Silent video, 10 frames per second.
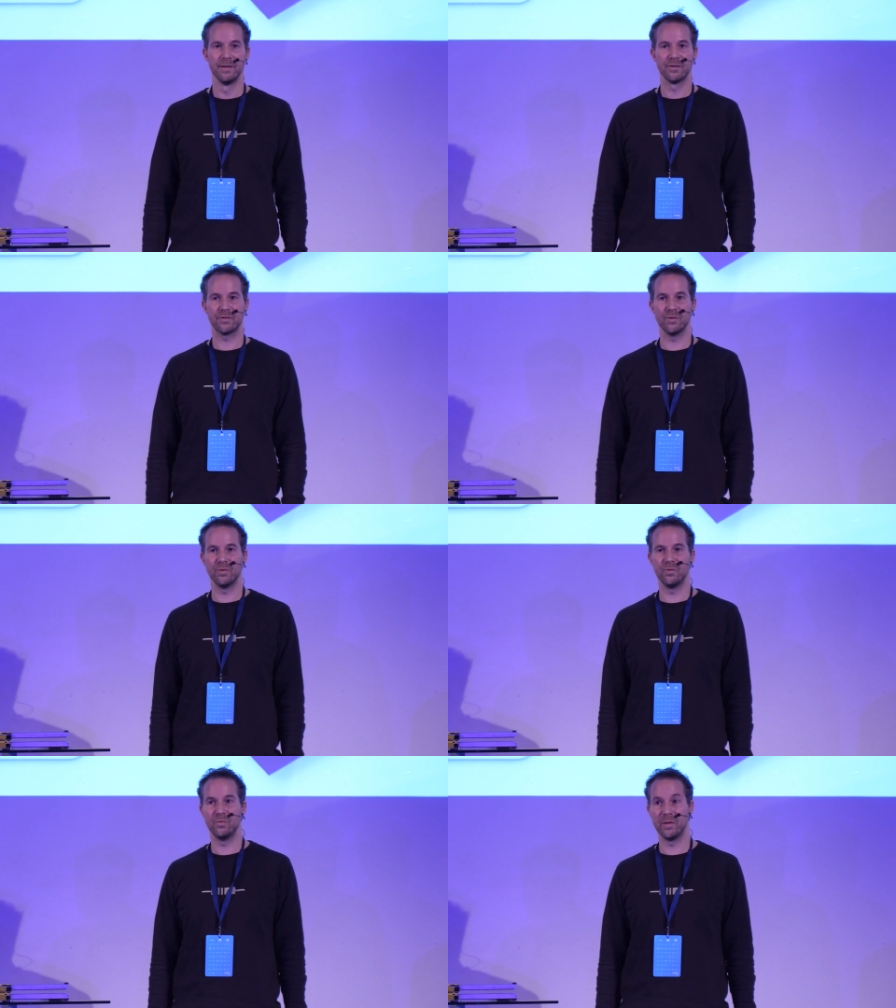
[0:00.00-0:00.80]

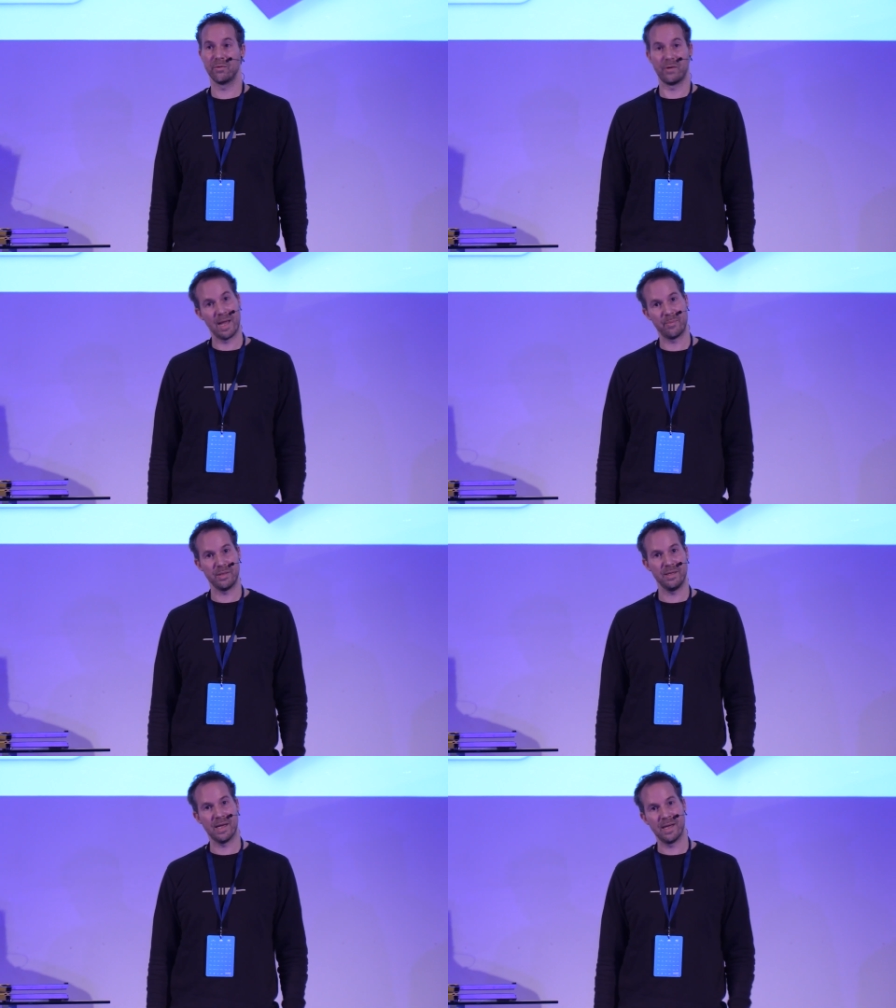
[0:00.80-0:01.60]
So we were
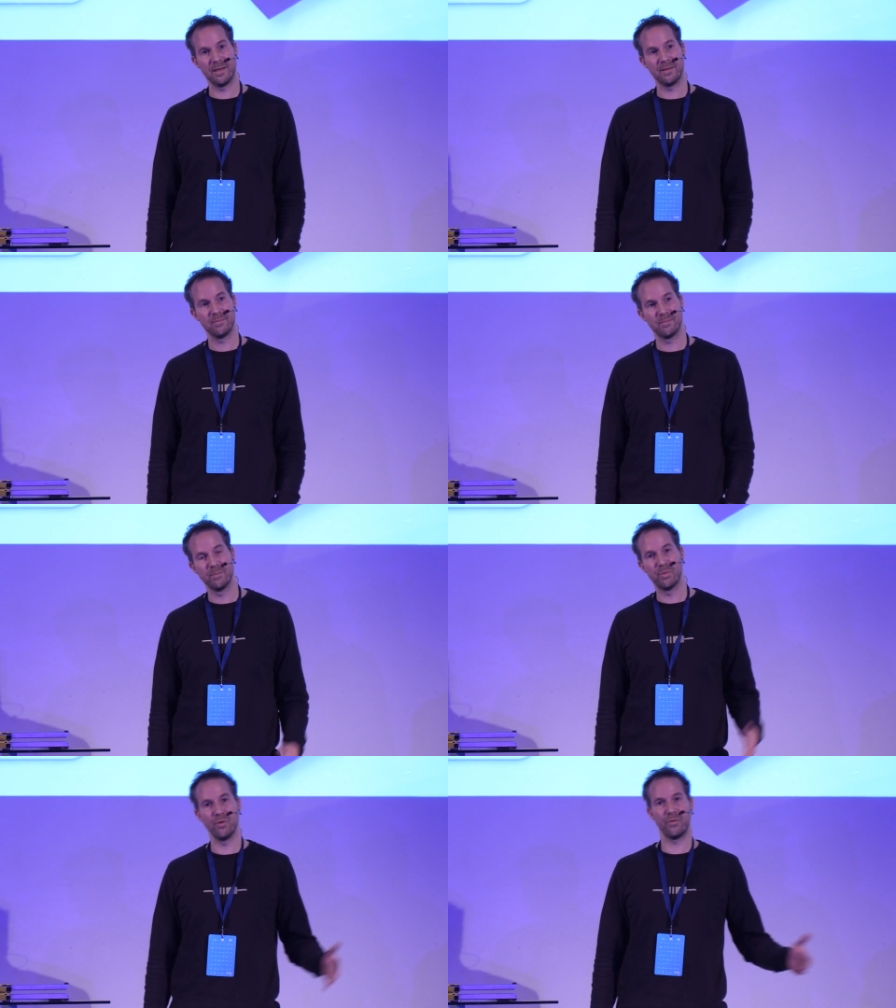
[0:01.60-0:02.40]
happy, and
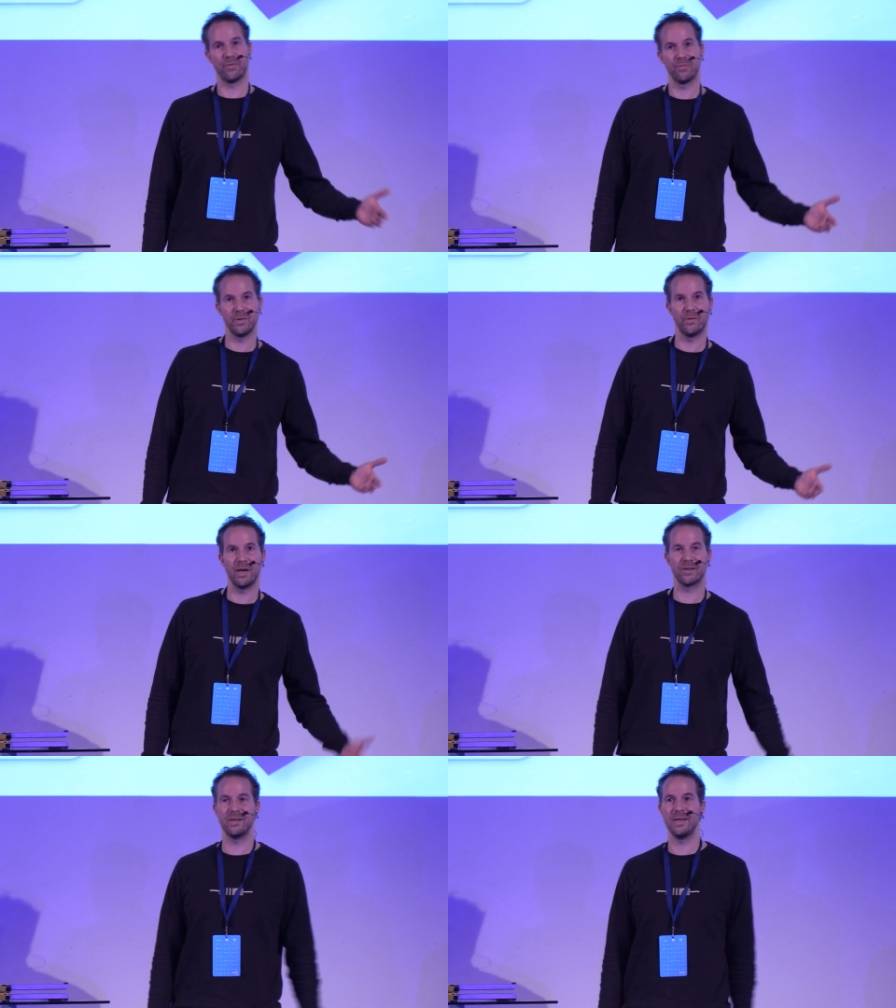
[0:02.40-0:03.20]
both we were
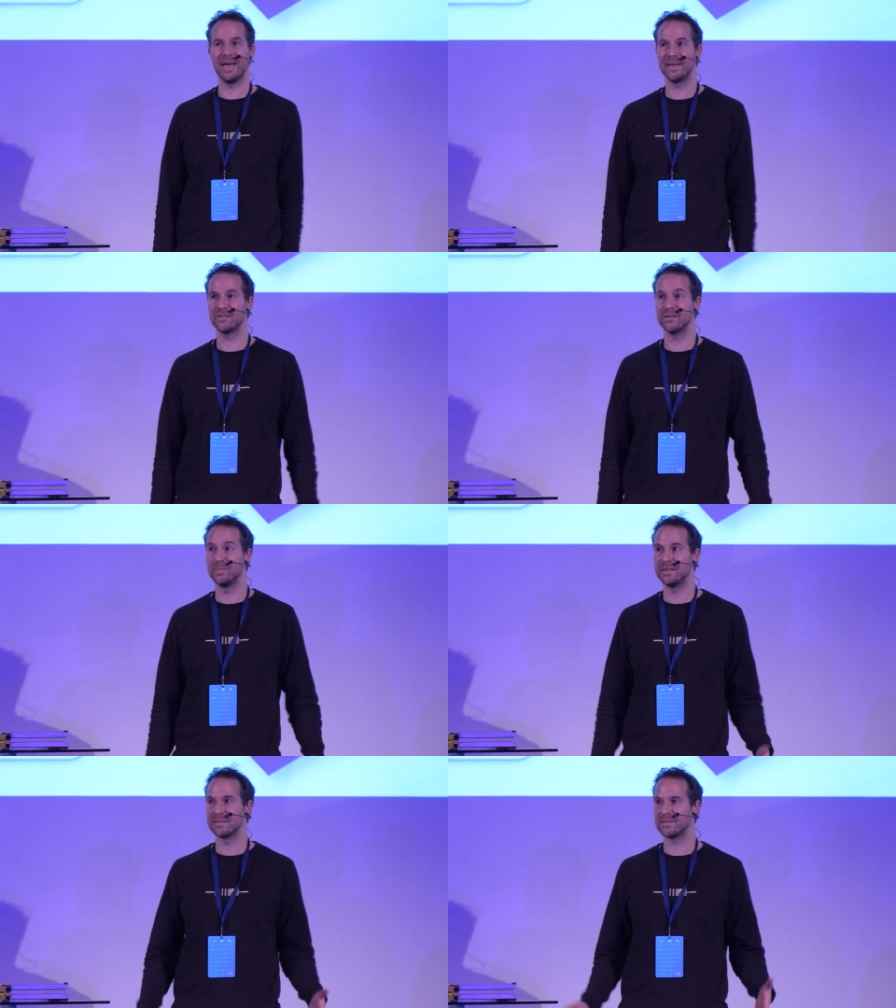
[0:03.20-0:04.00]
actually anxious
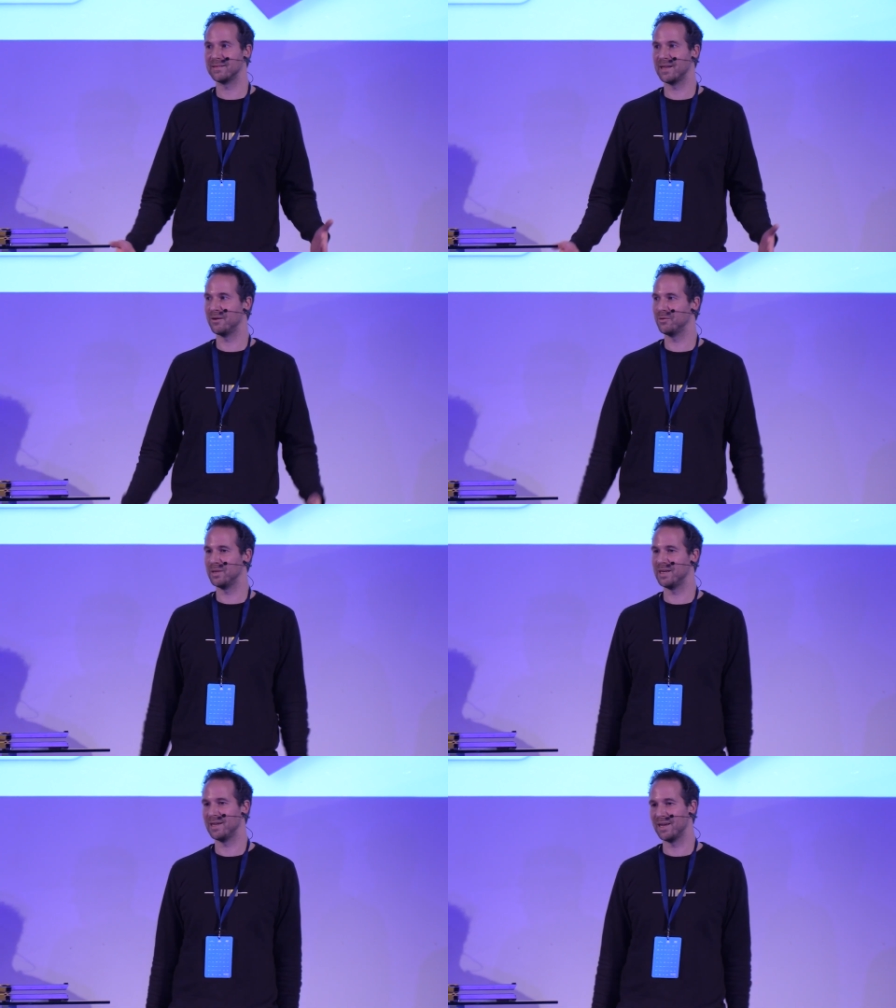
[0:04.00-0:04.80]
because now
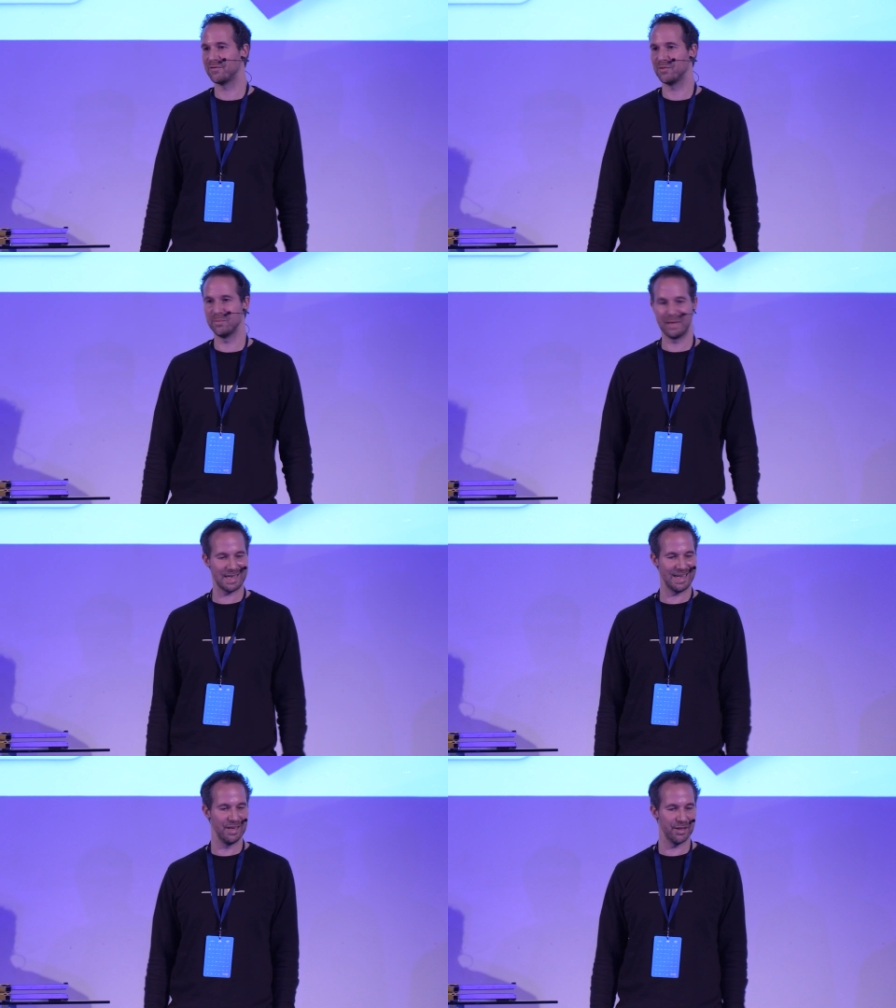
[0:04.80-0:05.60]
we have to
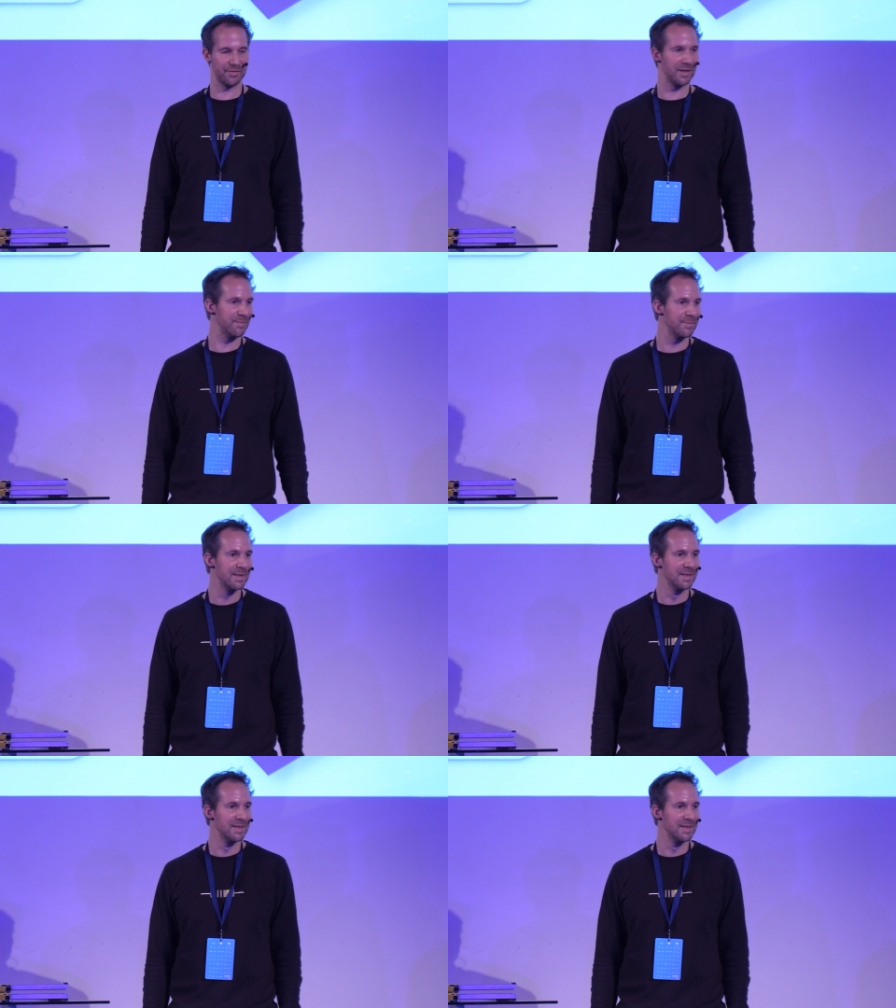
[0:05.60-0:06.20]
make a lot of them.